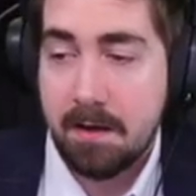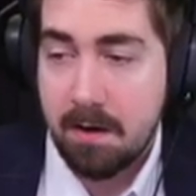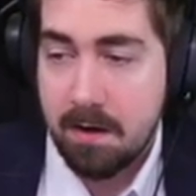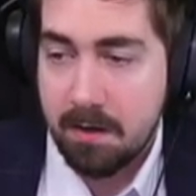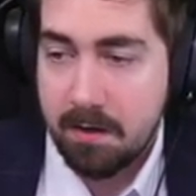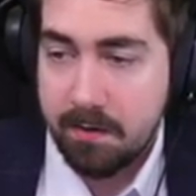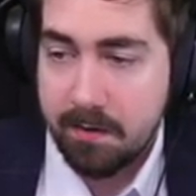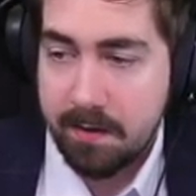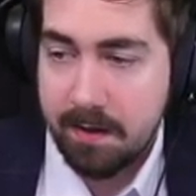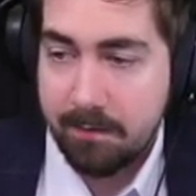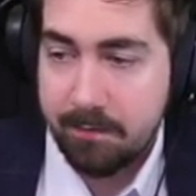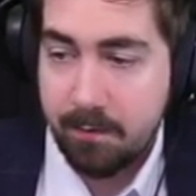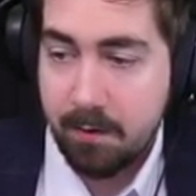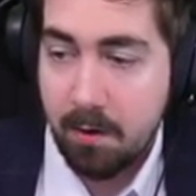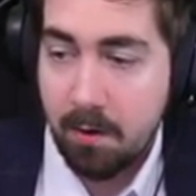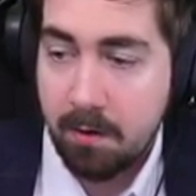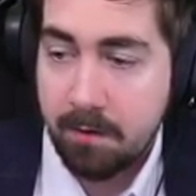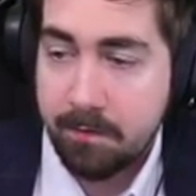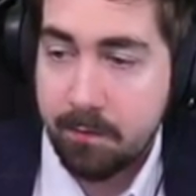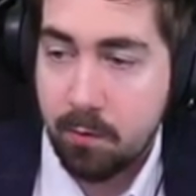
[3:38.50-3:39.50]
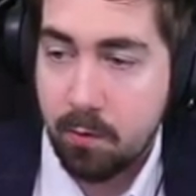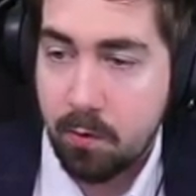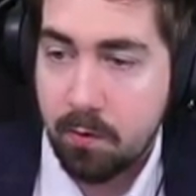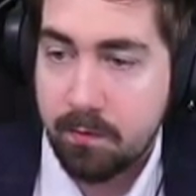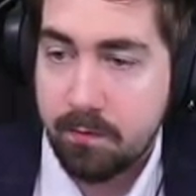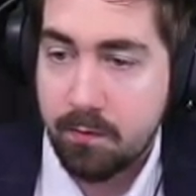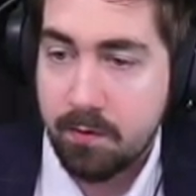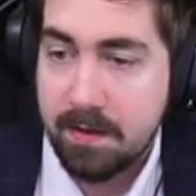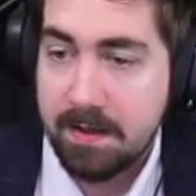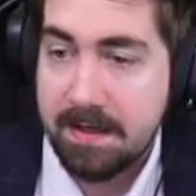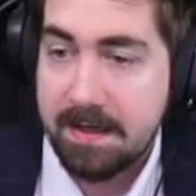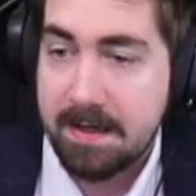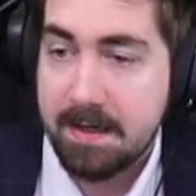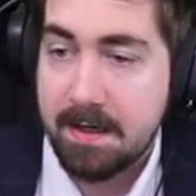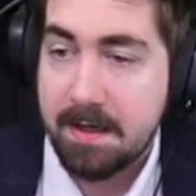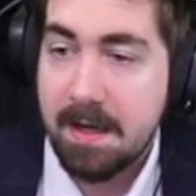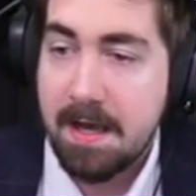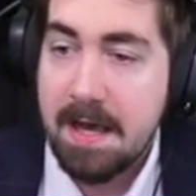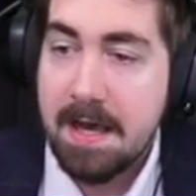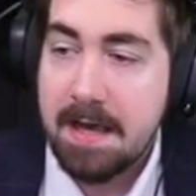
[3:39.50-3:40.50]
harder. If we hover over it
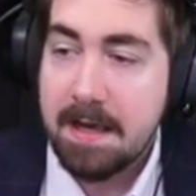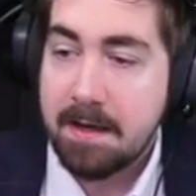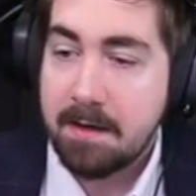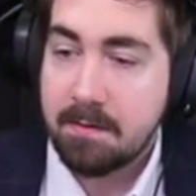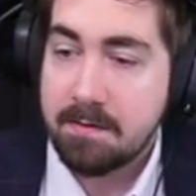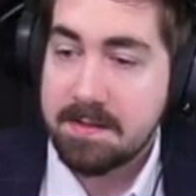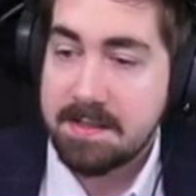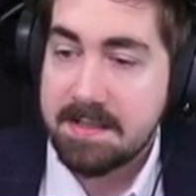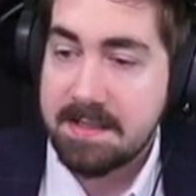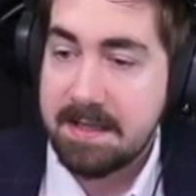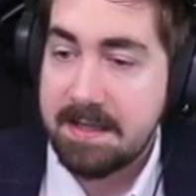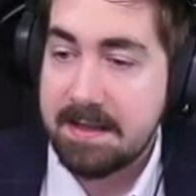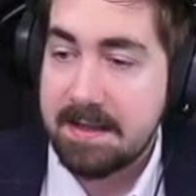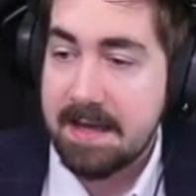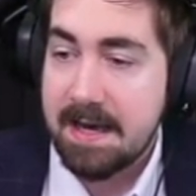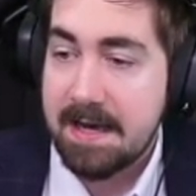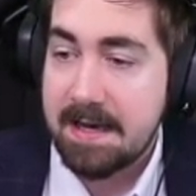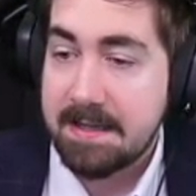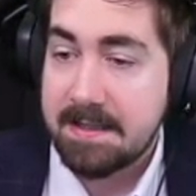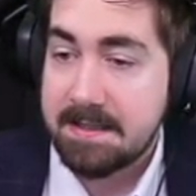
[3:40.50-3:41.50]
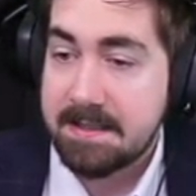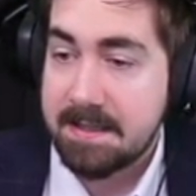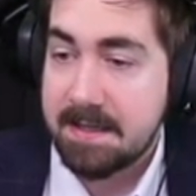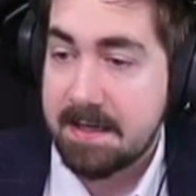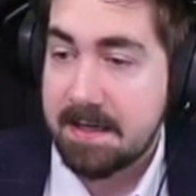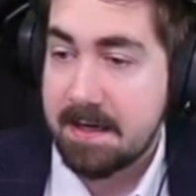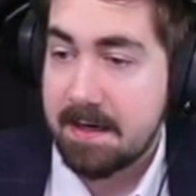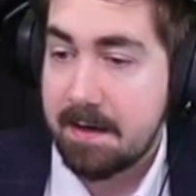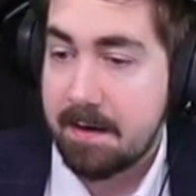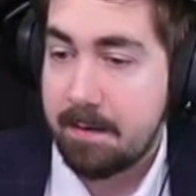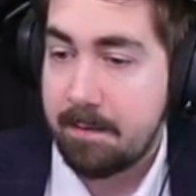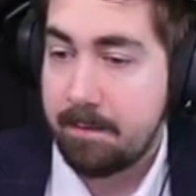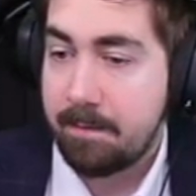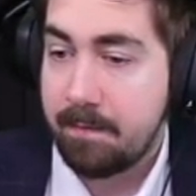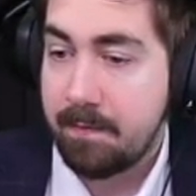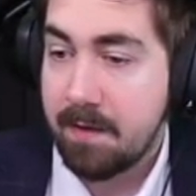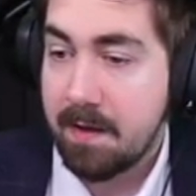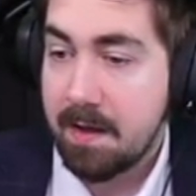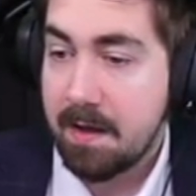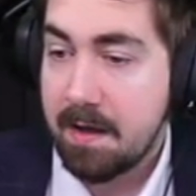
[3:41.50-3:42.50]
here, you can see that there
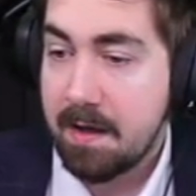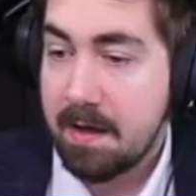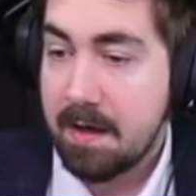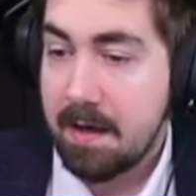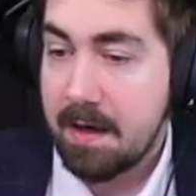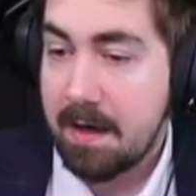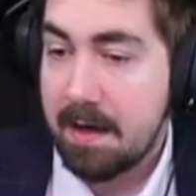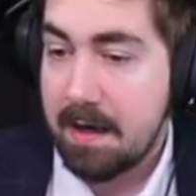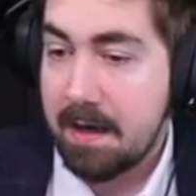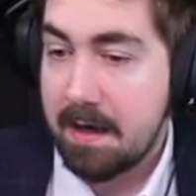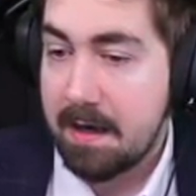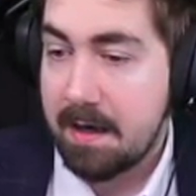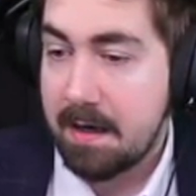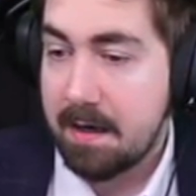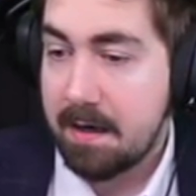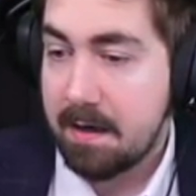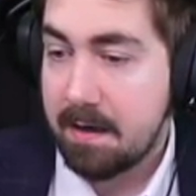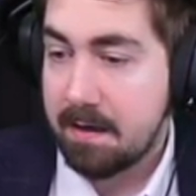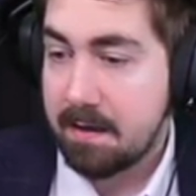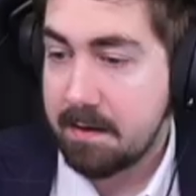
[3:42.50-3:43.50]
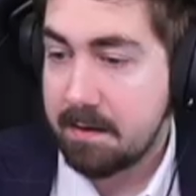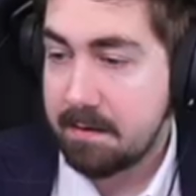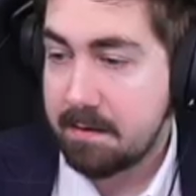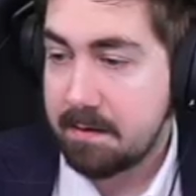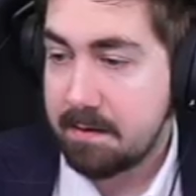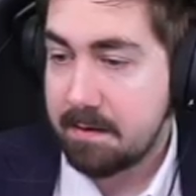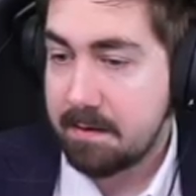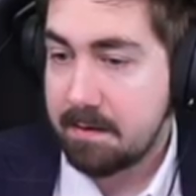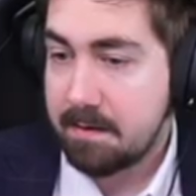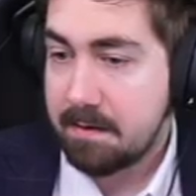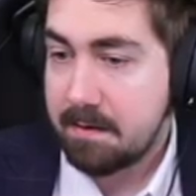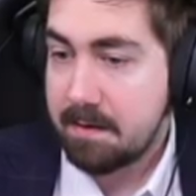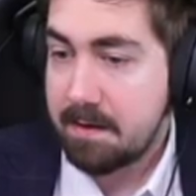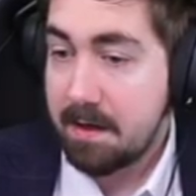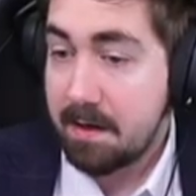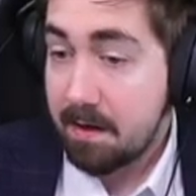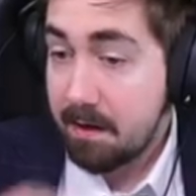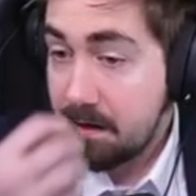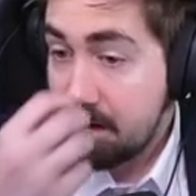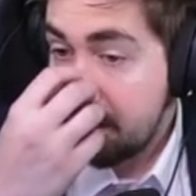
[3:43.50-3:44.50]
are
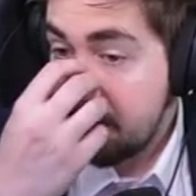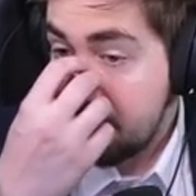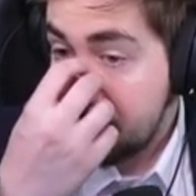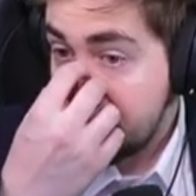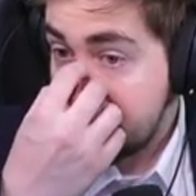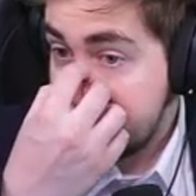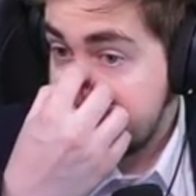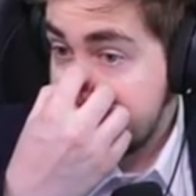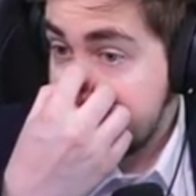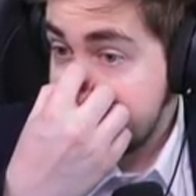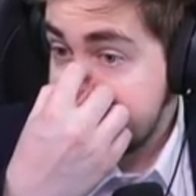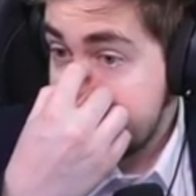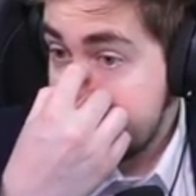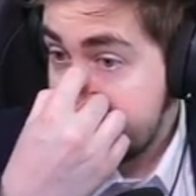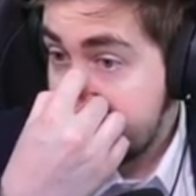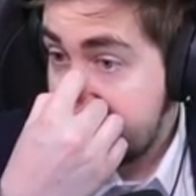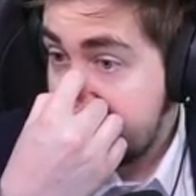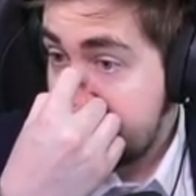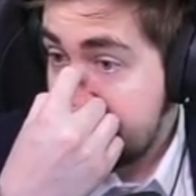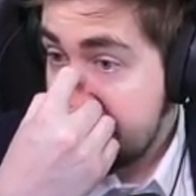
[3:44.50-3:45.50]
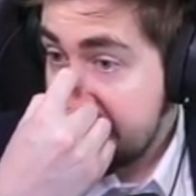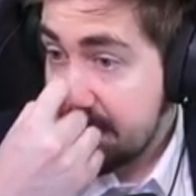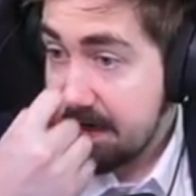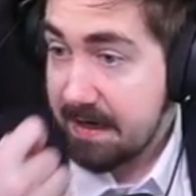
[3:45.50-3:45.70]
loads of things happening.